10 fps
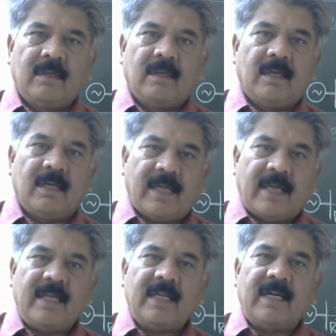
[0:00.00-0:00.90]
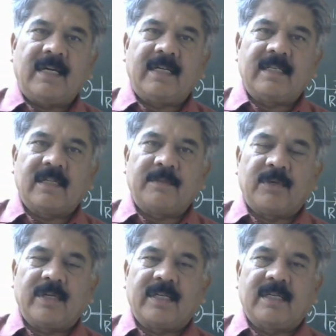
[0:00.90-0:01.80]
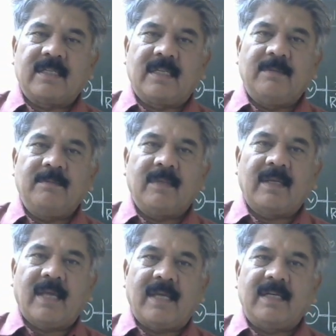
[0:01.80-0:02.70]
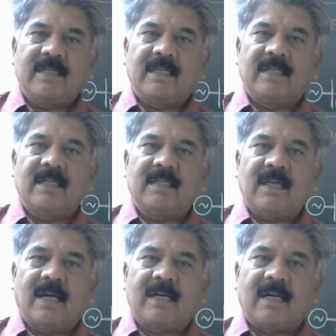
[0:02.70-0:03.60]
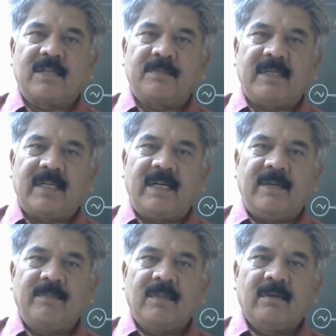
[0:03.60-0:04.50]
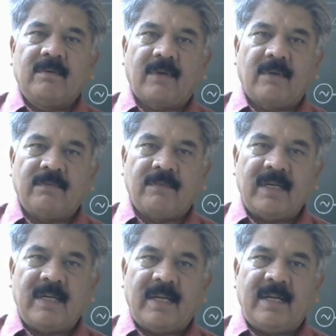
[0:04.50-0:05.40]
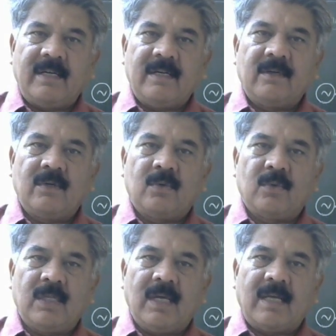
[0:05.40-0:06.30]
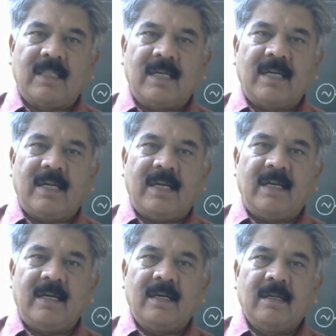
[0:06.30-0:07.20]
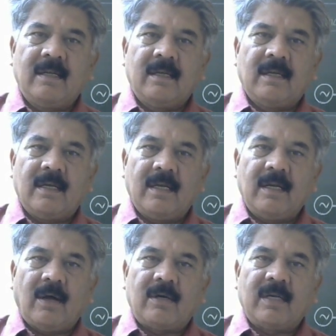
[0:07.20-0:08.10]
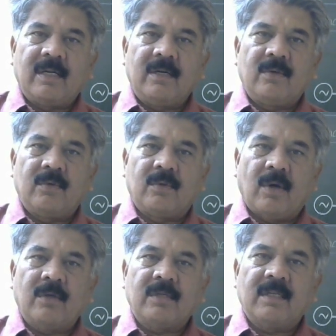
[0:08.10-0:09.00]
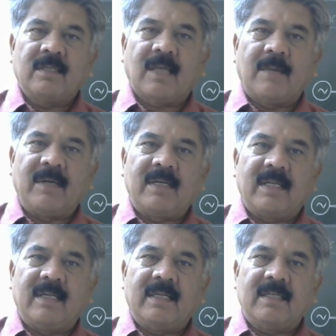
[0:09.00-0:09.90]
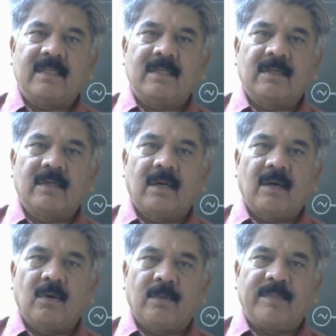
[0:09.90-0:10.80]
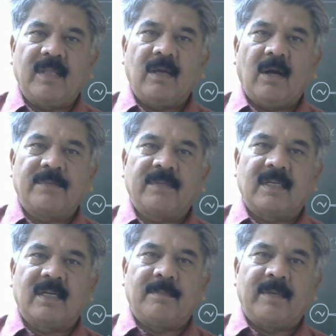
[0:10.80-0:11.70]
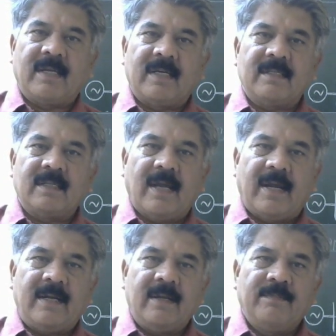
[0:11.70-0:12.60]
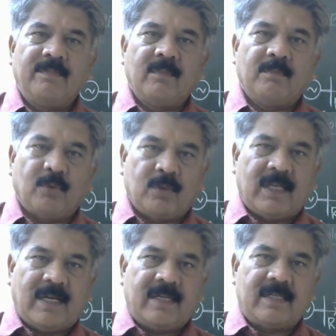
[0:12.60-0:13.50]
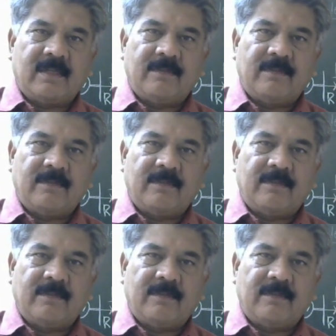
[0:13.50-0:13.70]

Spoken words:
In carrier added distance protection scheme, carrier signals are transmitted from one end to the other end in order to cause simultaneous opening of circuit breakers at both ends.